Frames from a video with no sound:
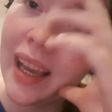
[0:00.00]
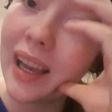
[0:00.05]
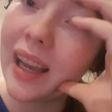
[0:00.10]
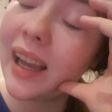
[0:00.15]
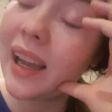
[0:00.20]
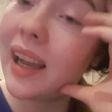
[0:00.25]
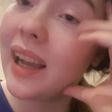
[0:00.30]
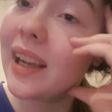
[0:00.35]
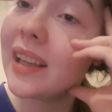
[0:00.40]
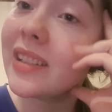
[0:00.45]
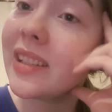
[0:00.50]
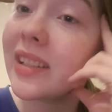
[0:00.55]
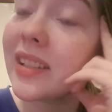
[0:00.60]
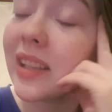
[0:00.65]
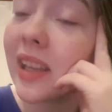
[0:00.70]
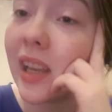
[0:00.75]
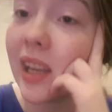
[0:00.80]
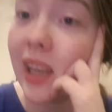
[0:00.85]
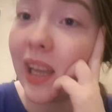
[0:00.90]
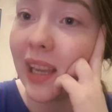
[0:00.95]

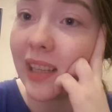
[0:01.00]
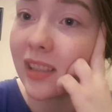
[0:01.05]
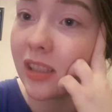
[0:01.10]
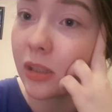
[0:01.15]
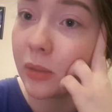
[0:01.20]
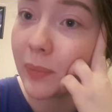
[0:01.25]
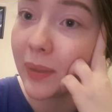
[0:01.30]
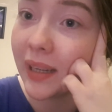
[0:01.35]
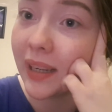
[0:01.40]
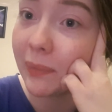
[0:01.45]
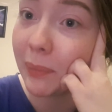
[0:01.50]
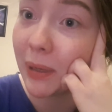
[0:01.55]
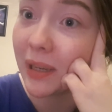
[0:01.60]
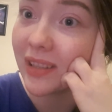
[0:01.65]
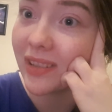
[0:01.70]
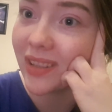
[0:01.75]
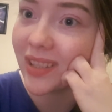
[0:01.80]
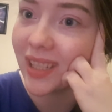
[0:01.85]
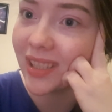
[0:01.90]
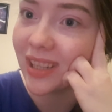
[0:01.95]
head to my
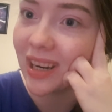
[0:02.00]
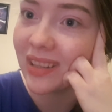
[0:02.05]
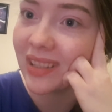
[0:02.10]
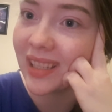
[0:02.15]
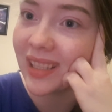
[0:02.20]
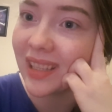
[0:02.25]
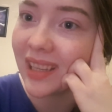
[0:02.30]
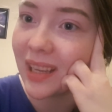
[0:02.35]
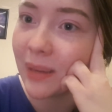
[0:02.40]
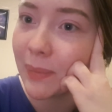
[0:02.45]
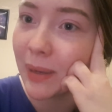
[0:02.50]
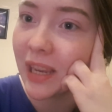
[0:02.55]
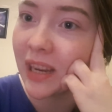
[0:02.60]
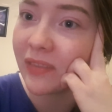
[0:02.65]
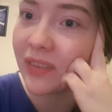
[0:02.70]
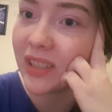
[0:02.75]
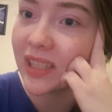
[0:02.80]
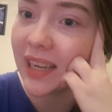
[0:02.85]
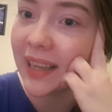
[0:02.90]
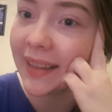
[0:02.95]
personal TikTok to see my
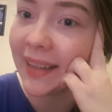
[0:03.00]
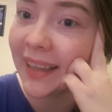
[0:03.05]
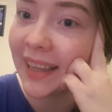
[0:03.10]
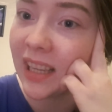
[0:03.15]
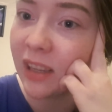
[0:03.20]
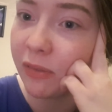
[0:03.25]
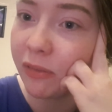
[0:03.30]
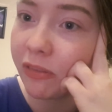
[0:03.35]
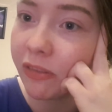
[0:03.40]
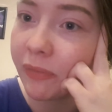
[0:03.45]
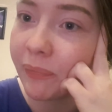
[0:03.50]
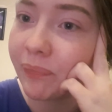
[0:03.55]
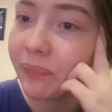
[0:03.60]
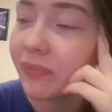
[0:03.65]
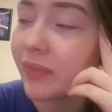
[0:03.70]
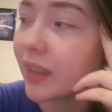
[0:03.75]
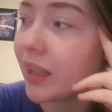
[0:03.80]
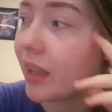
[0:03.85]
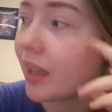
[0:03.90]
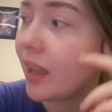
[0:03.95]
everyday life.
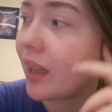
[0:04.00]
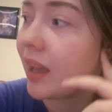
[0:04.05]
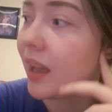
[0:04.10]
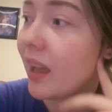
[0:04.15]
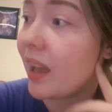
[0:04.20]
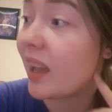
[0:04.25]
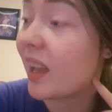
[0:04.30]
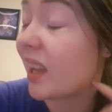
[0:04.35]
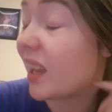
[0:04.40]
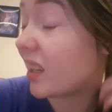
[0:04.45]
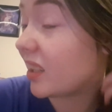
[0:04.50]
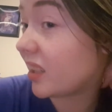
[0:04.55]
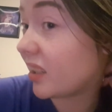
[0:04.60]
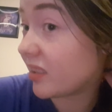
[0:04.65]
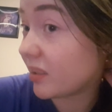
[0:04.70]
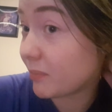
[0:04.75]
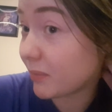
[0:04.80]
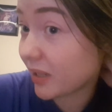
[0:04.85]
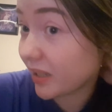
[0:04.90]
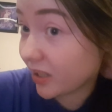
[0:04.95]
And go
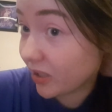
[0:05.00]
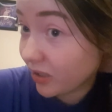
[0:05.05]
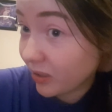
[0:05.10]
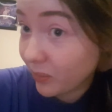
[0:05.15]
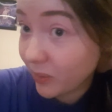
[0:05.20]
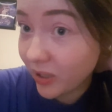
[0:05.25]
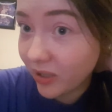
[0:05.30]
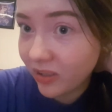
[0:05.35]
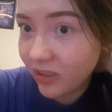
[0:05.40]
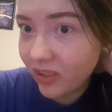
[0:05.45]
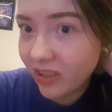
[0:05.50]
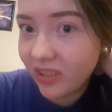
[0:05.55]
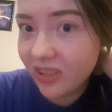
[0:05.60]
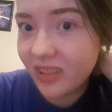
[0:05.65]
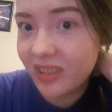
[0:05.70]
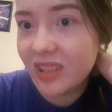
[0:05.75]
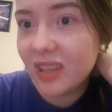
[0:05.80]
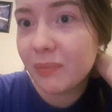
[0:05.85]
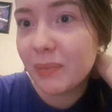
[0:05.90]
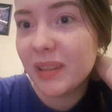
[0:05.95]
to my other one just to
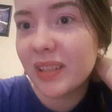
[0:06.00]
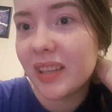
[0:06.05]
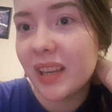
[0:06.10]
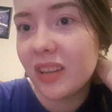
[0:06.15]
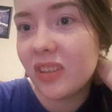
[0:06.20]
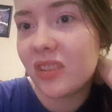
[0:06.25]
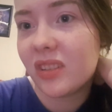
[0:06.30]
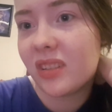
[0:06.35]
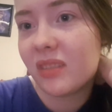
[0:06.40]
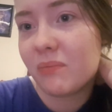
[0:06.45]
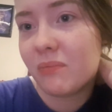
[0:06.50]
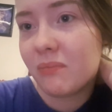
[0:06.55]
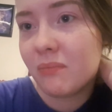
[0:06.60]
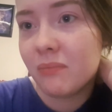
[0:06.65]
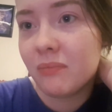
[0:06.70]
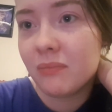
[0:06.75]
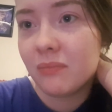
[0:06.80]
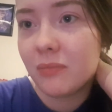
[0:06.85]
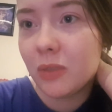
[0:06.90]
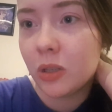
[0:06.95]
see my sketches
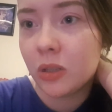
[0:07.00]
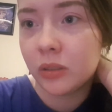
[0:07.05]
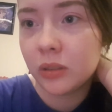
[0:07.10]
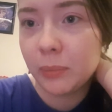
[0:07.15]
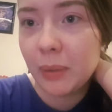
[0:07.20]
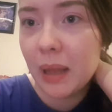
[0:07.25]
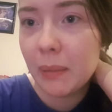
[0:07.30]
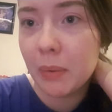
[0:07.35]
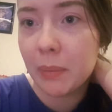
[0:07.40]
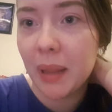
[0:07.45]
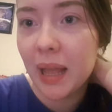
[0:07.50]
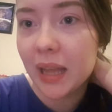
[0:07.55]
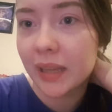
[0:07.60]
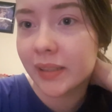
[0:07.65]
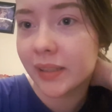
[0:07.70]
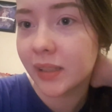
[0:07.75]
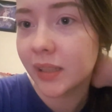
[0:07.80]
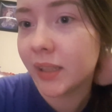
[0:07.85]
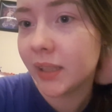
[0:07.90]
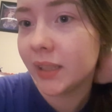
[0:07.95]
and all the blah blah blahs.
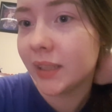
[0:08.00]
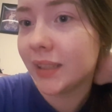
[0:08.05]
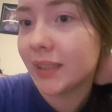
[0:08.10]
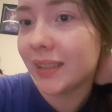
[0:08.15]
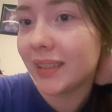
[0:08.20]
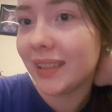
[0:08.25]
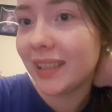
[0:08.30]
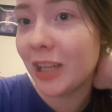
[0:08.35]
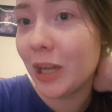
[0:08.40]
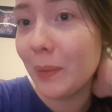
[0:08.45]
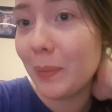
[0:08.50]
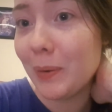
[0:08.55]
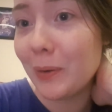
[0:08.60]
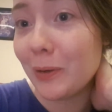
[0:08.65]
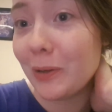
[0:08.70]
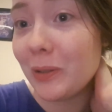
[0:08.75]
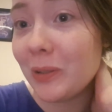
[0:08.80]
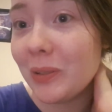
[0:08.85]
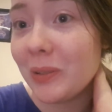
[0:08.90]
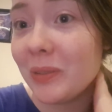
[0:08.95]
I hope you're
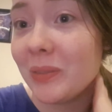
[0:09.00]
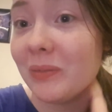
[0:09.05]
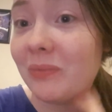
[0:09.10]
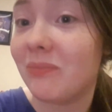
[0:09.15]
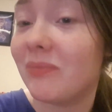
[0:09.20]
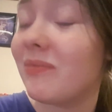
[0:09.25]
all